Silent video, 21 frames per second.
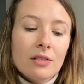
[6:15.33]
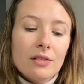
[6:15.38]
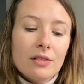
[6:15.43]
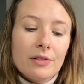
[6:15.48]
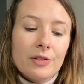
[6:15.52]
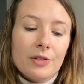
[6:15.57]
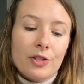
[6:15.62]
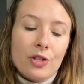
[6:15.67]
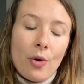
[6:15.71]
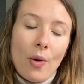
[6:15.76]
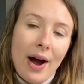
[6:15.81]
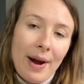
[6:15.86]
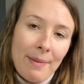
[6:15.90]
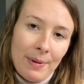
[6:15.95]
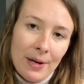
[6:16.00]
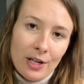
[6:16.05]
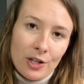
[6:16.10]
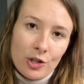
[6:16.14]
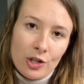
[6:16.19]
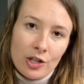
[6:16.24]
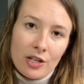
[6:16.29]
So I
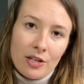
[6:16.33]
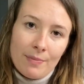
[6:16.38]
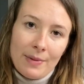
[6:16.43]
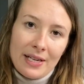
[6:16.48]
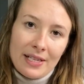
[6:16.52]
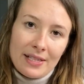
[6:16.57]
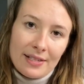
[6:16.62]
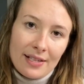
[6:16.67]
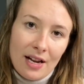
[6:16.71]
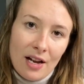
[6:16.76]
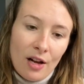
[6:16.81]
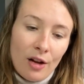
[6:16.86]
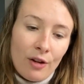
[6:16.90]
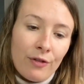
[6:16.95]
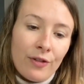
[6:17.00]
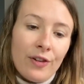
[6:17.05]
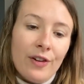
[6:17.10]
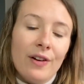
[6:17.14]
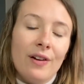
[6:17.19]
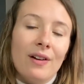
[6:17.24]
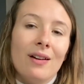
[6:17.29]
picture
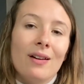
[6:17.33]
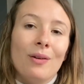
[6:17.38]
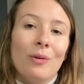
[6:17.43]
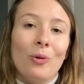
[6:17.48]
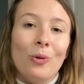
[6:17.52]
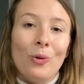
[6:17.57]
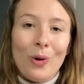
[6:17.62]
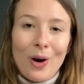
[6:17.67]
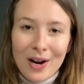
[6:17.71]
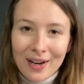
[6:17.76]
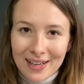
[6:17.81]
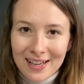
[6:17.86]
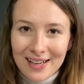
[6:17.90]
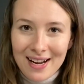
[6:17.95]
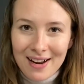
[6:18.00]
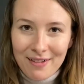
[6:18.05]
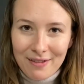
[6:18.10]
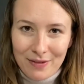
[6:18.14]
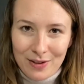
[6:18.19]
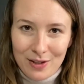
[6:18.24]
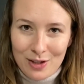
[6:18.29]
myself walking
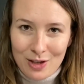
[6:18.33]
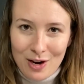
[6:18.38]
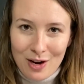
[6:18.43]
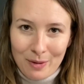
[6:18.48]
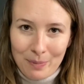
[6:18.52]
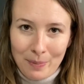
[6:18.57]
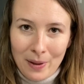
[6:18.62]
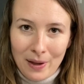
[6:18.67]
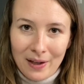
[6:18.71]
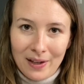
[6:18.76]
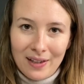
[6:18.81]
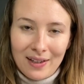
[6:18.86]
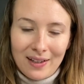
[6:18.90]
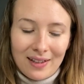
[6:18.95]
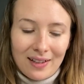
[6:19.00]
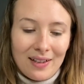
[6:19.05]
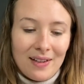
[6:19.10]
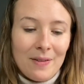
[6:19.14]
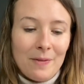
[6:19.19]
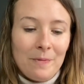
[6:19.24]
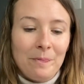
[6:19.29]
out of the dog park
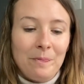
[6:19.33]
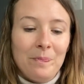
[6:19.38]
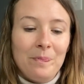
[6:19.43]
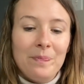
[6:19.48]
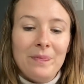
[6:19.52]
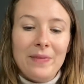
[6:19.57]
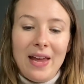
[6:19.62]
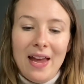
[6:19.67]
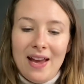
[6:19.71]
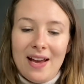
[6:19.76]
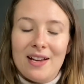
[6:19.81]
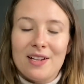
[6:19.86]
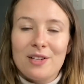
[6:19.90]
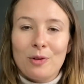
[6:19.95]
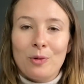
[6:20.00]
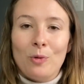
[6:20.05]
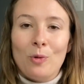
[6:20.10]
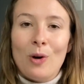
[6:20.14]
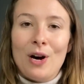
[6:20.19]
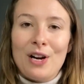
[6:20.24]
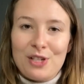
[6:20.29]

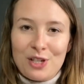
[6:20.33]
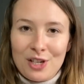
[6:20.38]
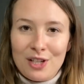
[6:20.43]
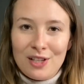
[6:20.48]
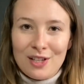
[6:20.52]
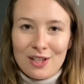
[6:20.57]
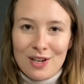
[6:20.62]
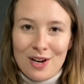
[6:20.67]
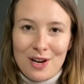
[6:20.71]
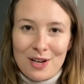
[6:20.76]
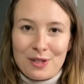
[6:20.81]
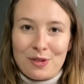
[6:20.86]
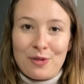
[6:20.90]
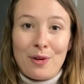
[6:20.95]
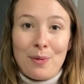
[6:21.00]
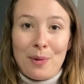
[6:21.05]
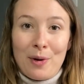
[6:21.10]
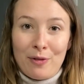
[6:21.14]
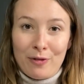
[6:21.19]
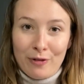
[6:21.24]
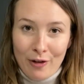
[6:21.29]
and watching the dogs
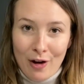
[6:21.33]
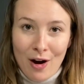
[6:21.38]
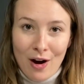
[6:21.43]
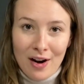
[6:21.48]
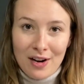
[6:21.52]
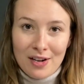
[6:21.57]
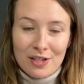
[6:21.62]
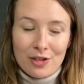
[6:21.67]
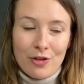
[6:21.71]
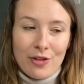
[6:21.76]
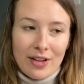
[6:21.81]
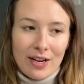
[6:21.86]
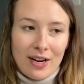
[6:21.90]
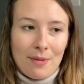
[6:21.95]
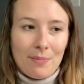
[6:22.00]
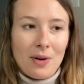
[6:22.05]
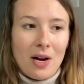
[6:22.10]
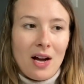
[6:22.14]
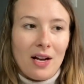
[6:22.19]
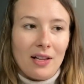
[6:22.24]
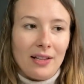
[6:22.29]
from afar so that I'm
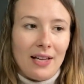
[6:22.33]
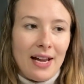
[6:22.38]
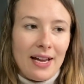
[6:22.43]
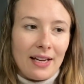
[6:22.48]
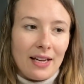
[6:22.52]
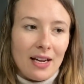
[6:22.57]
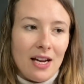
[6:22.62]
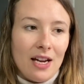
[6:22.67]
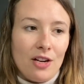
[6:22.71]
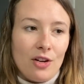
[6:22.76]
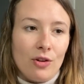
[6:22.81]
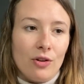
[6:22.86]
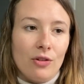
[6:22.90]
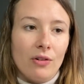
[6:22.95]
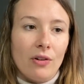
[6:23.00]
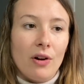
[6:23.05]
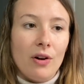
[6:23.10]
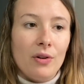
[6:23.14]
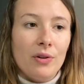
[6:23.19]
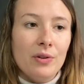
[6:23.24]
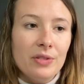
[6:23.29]
not like
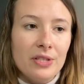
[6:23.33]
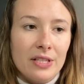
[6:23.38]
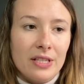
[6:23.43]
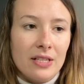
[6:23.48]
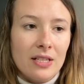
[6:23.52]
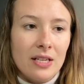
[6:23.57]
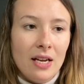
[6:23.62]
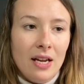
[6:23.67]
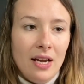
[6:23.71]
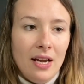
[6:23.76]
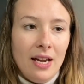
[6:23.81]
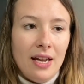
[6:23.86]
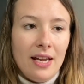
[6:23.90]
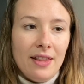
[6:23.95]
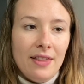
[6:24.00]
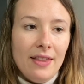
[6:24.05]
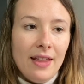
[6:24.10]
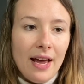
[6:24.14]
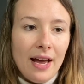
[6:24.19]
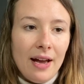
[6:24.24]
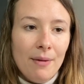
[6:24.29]
engrossed
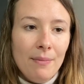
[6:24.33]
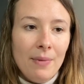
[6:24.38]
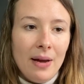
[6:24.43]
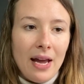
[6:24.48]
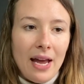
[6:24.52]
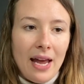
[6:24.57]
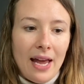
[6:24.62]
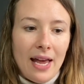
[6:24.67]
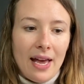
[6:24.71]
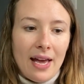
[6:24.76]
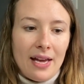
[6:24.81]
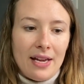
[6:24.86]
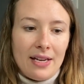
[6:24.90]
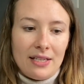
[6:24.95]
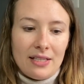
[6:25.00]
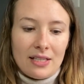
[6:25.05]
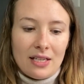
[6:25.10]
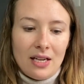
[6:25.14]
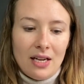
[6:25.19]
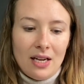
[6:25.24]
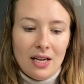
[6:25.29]
in them
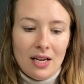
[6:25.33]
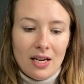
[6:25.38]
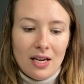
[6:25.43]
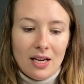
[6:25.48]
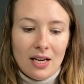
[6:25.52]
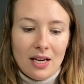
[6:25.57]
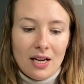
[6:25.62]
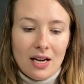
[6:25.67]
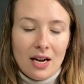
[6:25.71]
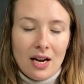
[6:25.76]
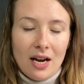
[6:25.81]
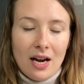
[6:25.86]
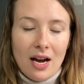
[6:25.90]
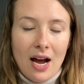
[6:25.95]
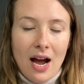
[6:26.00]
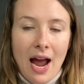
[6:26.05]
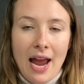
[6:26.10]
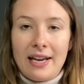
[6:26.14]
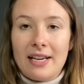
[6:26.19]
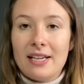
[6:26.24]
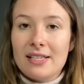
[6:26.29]
and
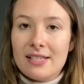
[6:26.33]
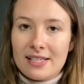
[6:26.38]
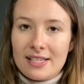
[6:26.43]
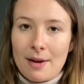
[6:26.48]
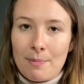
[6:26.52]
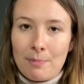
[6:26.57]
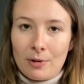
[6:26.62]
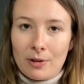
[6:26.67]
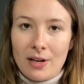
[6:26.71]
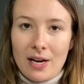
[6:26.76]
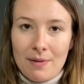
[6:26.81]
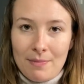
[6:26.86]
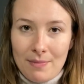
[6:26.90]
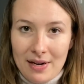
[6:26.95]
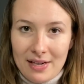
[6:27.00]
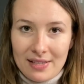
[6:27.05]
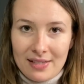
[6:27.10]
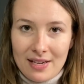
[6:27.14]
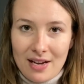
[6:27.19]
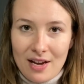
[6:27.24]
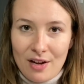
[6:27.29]
I can separate
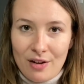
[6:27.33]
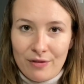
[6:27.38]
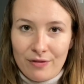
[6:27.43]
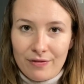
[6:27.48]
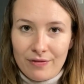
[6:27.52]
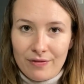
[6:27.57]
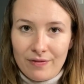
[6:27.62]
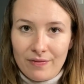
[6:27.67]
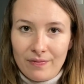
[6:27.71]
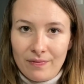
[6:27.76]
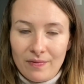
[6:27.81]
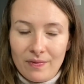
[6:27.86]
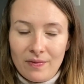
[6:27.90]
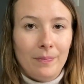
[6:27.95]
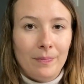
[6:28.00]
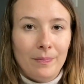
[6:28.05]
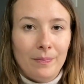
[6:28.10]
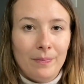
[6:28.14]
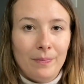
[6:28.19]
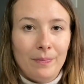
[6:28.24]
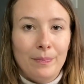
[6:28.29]
myself,
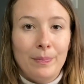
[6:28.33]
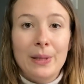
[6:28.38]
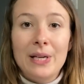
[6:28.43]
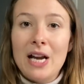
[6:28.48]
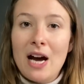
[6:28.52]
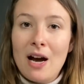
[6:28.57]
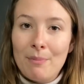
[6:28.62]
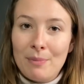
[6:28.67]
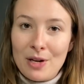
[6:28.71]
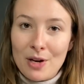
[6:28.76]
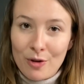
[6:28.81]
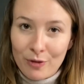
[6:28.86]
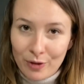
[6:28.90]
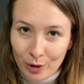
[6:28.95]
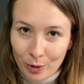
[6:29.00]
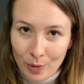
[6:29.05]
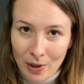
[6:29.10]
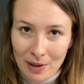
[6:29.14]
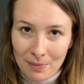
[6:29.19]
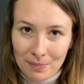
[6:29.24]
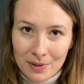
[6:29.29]
but not be
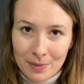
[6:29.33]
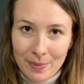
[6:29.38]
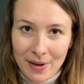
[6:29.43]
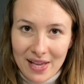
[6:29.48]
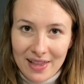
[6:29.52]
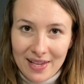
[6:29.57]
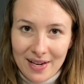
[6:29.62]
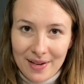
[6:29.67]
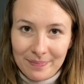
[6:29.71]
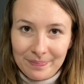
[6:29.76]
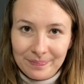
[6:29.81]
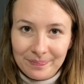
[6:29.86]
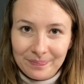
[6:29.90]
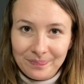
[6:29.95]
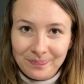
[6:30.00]
overwhelmed by them.